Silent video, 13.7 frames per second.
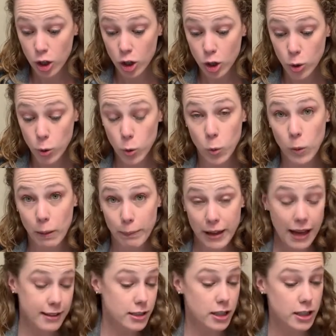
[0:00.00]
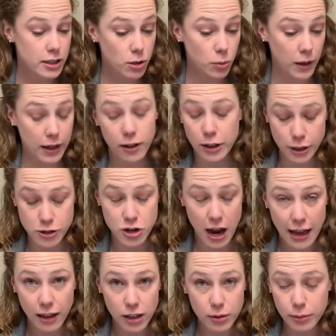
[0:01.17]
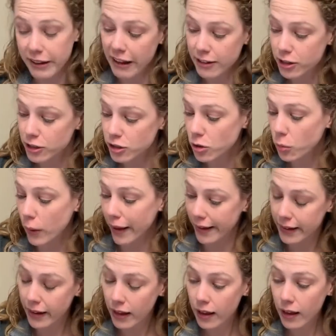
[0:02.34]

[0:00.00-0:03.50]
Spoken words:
you will be entered to win, or your child will be entered to win,